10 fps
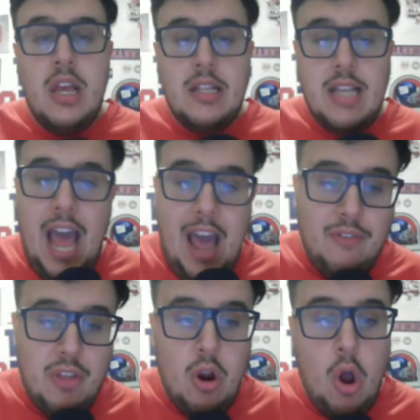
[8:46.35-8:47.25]
to have
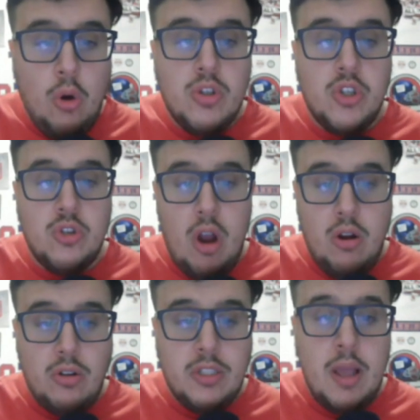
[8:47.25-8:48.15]
their own
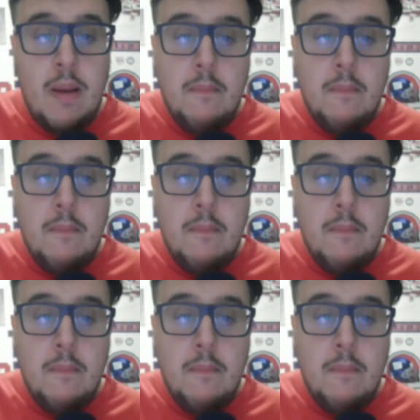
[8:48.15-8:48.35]
struggles.